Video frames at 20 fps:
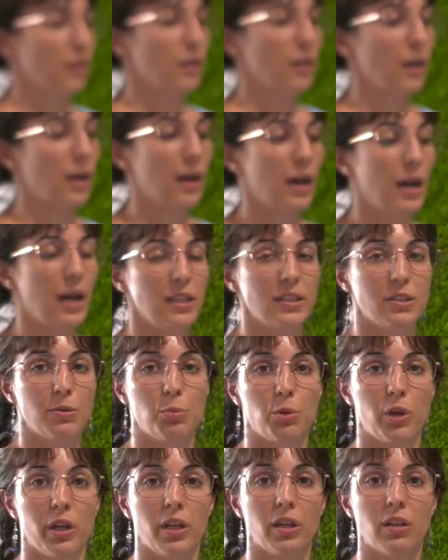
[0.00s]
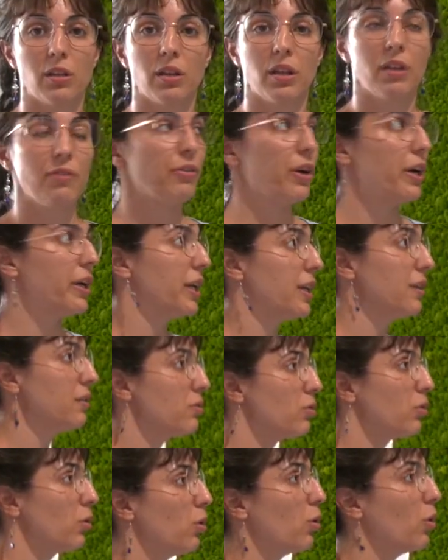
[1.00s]
algebraic
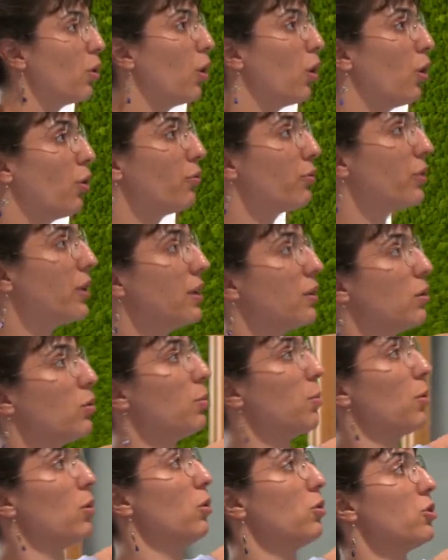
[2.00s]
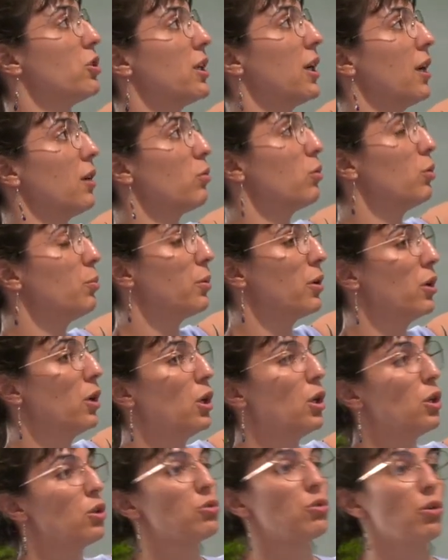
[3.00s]
invariants of the topological group.
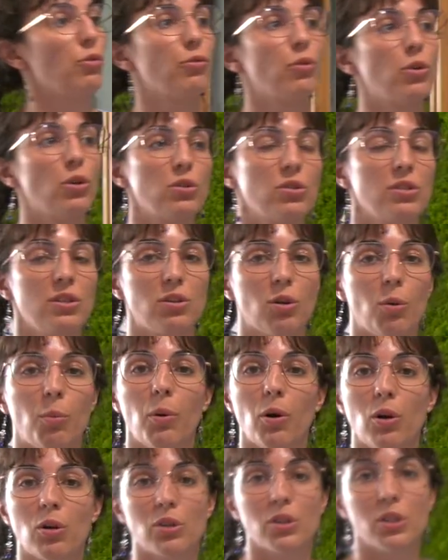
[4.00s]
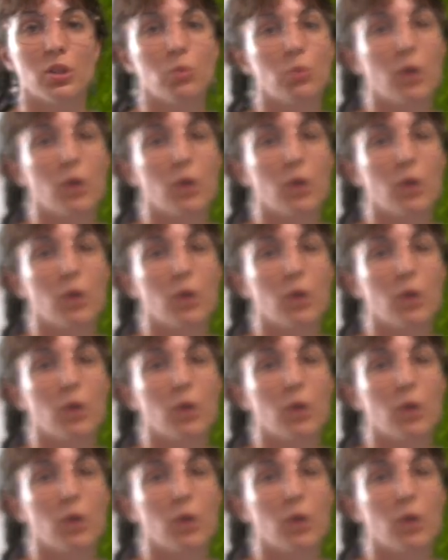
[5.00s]
So of course in topology a